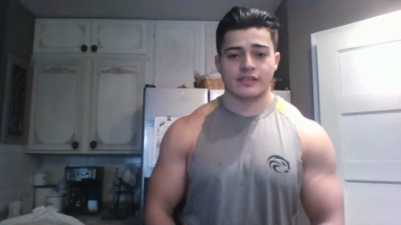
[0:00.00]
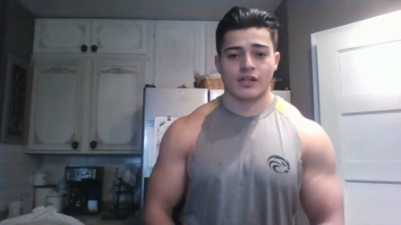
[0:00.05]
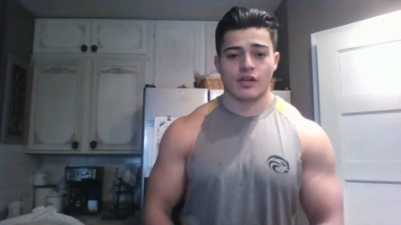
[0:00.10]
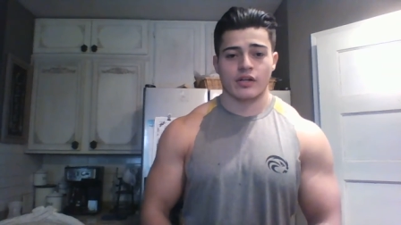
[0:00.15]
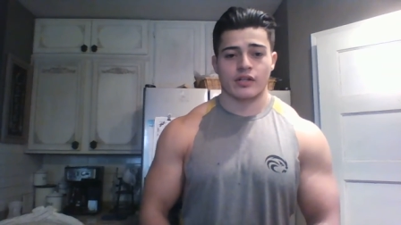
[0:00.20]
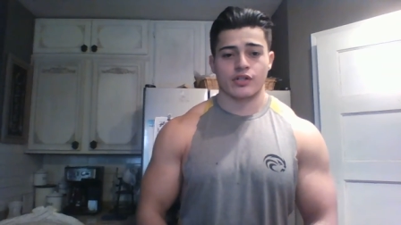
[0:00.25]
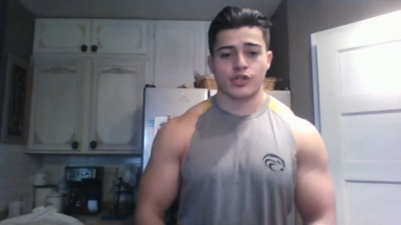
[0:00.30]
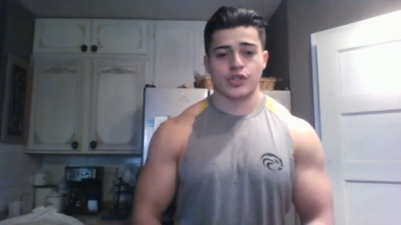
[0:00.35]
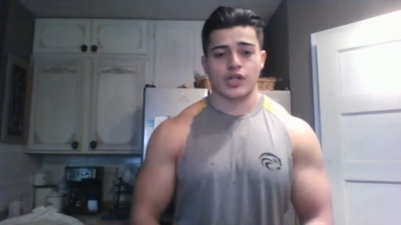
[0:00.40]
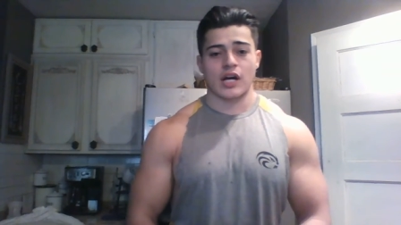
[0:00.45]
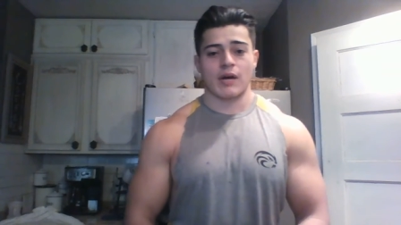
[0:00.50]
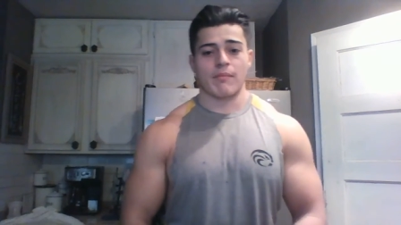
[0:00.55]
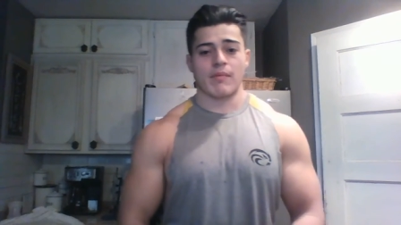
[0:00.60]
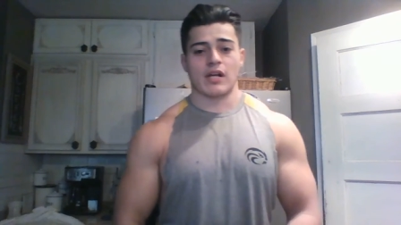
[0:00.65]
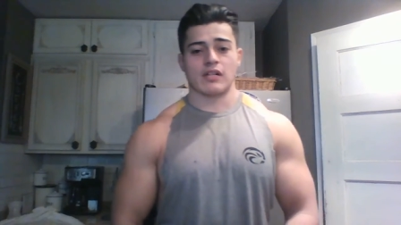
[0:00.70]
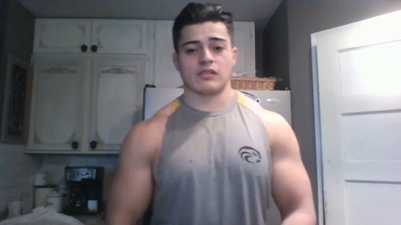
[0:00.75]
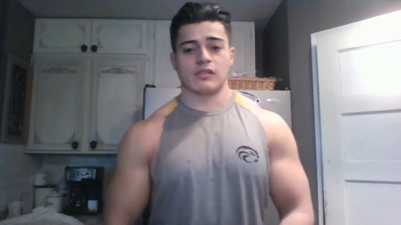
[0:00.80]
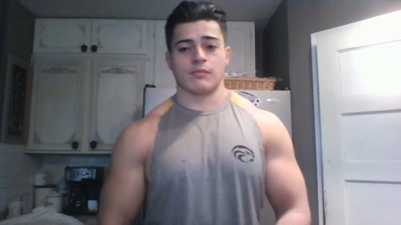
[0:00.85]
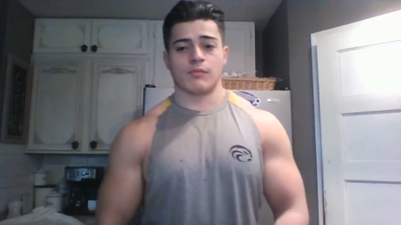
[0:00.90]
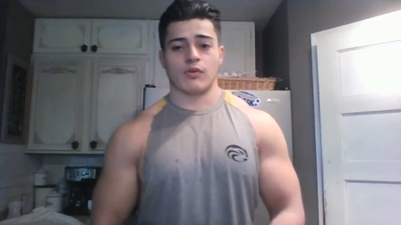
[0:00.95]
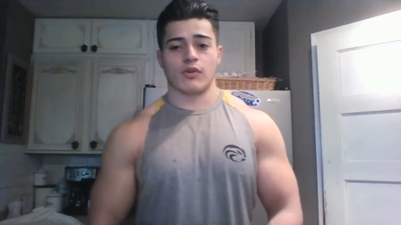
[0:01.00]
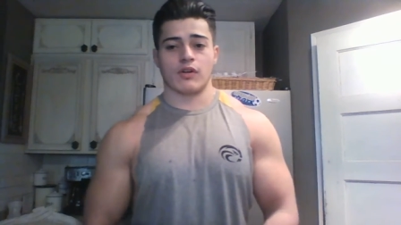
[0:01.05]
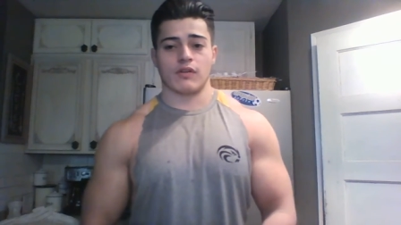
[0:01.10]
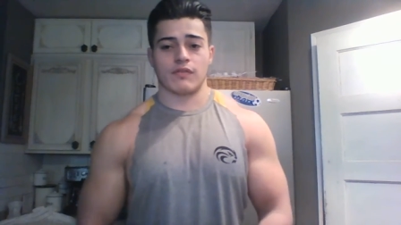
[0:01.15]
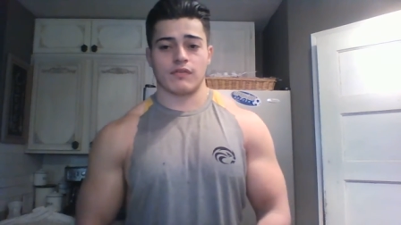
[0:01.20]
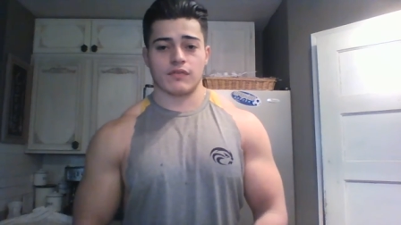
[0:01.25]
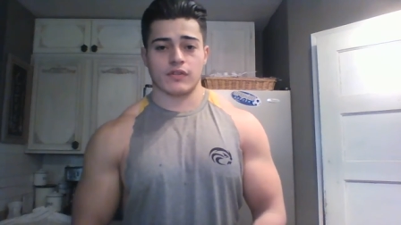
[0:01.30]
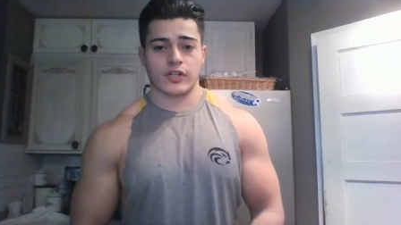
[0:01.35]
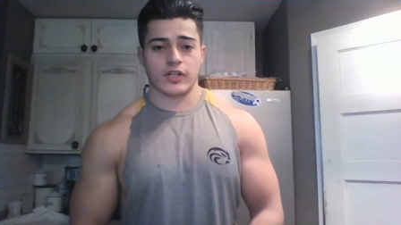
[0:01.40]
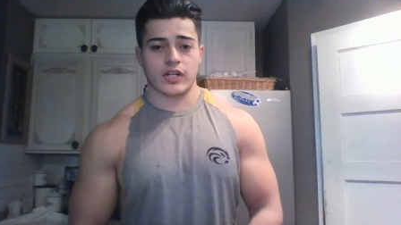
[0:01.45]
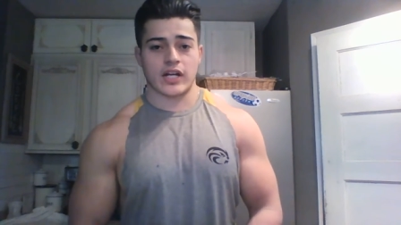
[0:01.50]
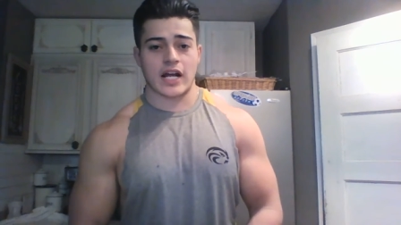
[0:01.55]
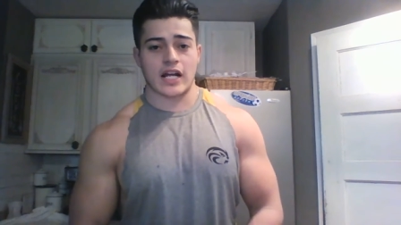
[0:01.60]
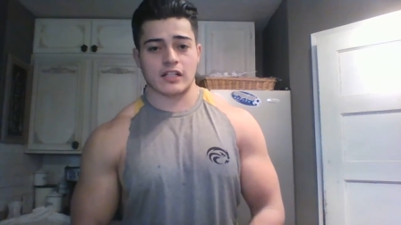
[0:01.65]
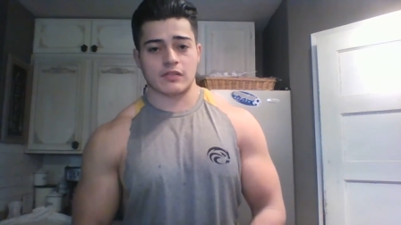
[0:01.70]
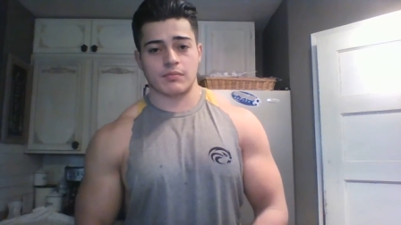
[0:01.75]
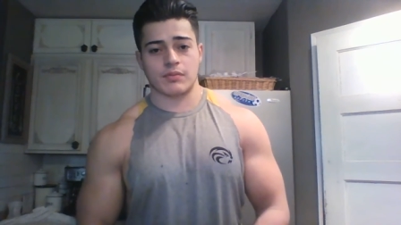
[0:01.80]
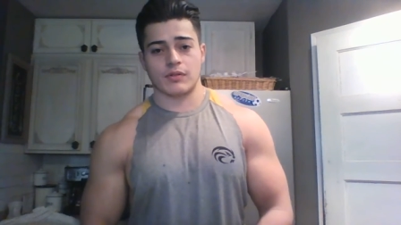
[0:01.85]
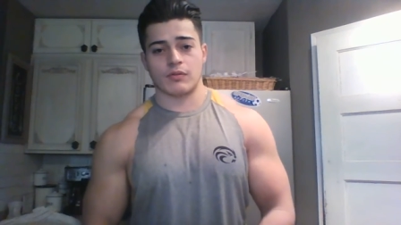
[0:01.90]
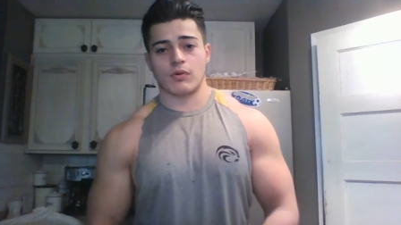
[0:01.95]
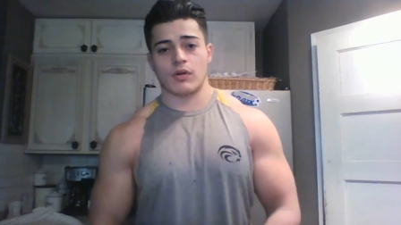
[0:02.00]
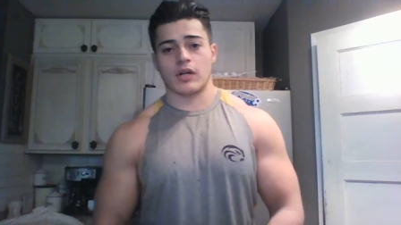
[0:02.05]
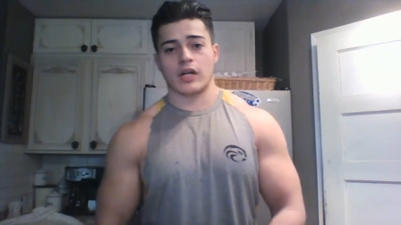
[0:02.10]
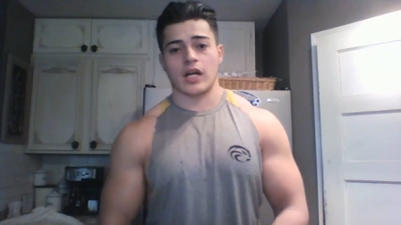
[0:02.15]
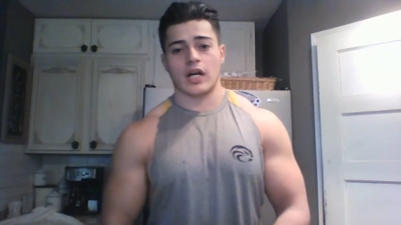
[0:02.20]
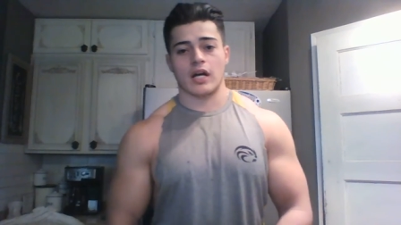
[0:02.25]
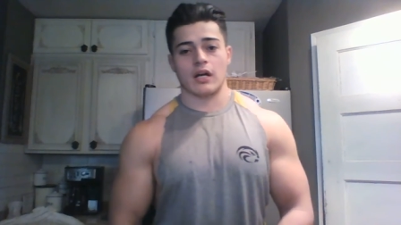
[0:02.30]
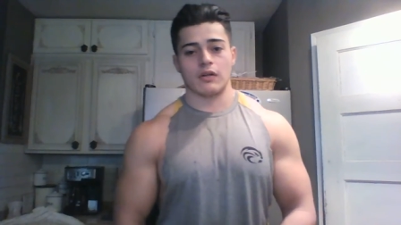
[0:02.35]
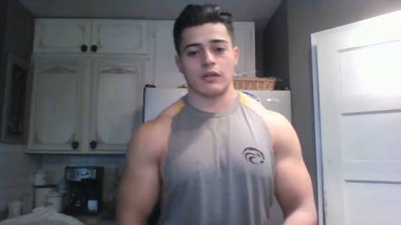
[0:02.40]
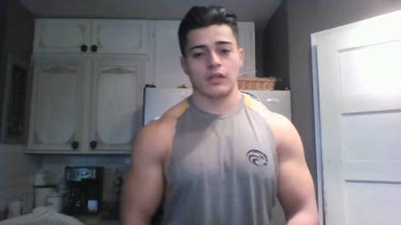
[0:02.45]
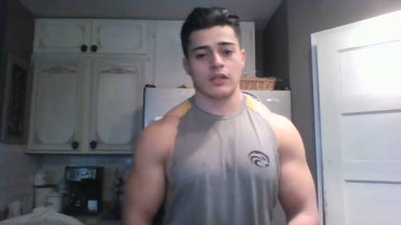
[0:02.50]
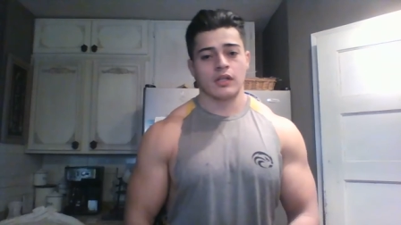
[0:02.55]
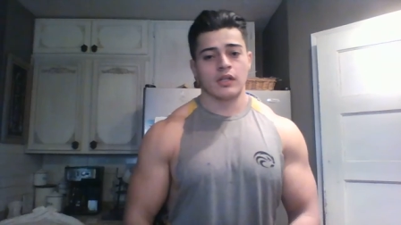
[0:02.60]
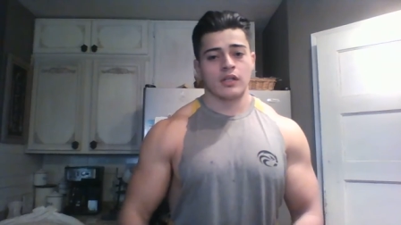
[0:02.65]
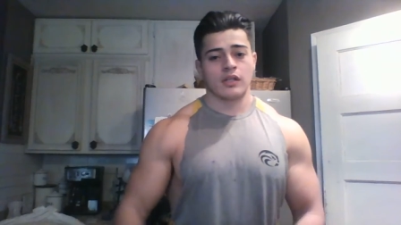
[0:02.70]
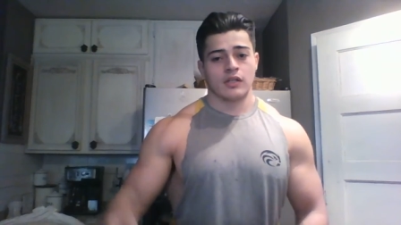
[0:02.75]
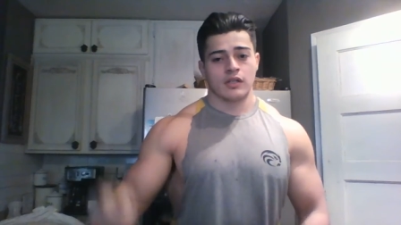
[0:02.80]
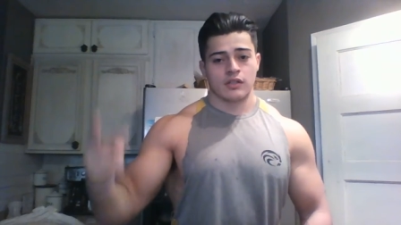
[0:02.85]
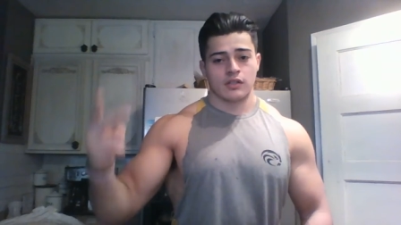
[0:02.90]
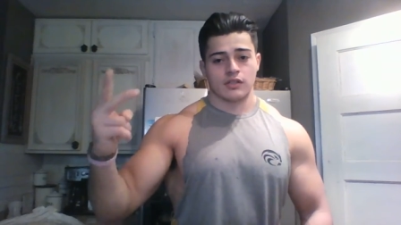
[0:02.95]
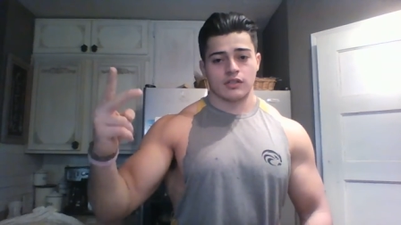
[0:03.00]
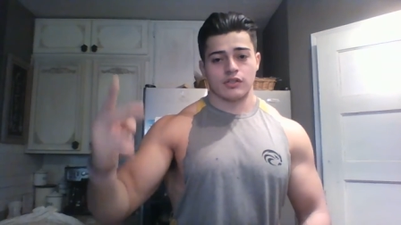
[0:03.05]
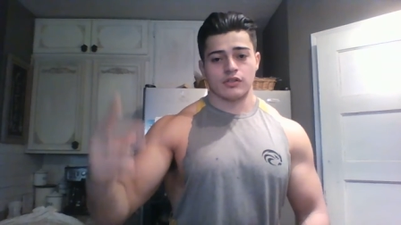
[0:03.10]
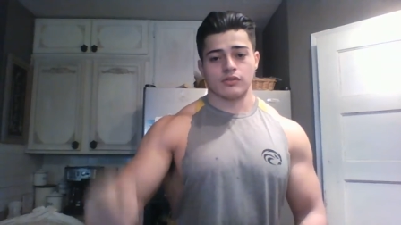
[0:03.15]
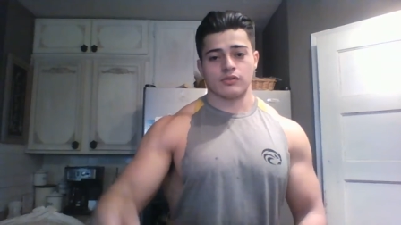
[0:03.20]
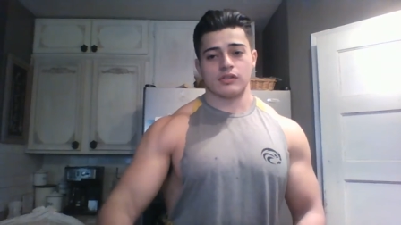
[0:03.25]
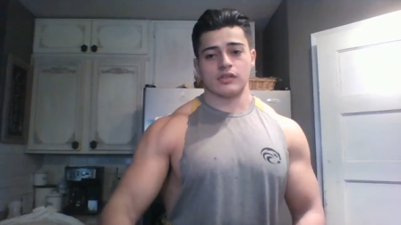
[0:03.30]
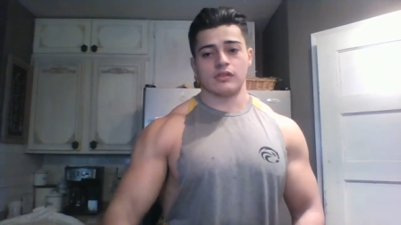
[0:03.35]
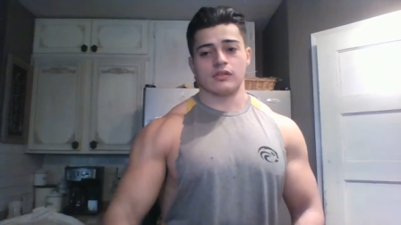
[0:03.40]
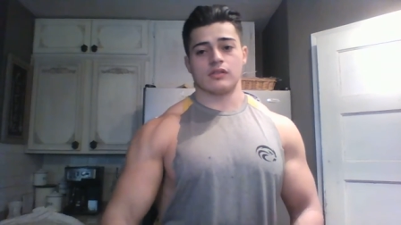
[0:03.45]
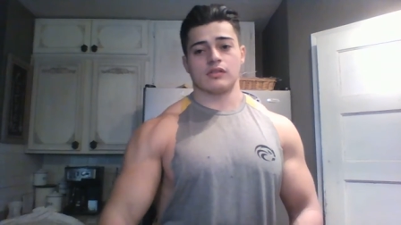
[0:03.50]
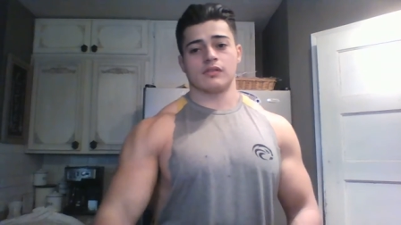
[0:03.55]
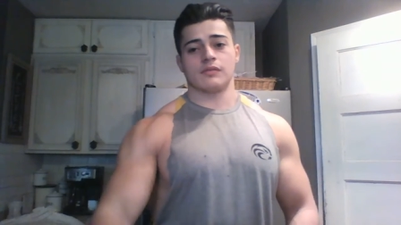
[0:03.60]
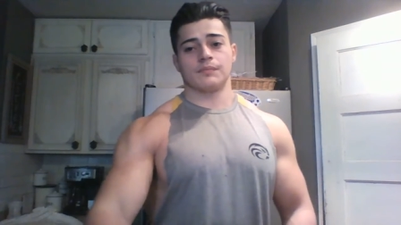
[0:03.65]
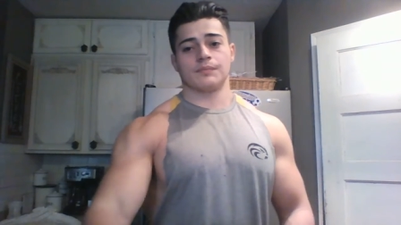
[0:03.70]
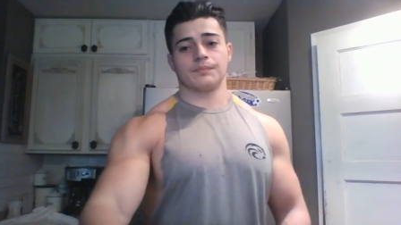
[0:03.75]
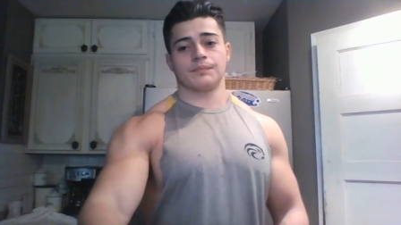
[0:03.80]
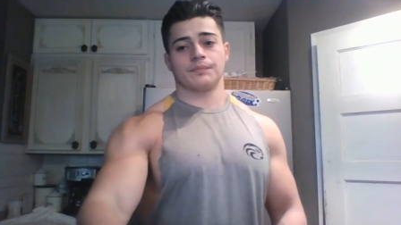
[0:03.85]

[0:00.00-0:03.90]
Go ahead and try Mesomorph. Good ass pre-workout. Deuces.